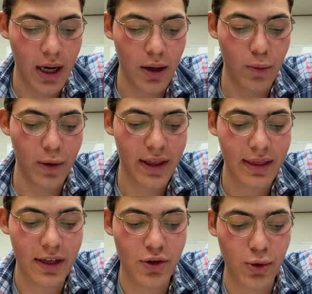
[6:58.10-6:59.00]
with
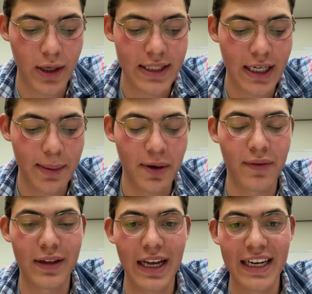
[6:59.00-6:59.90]
the joint type
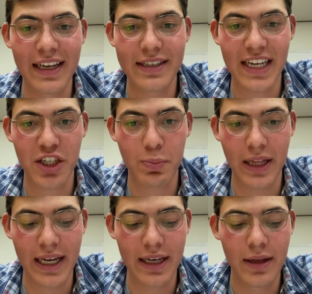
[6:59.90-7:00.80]
of gliding /
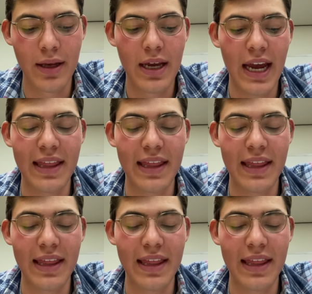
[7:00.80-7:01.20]
plane, and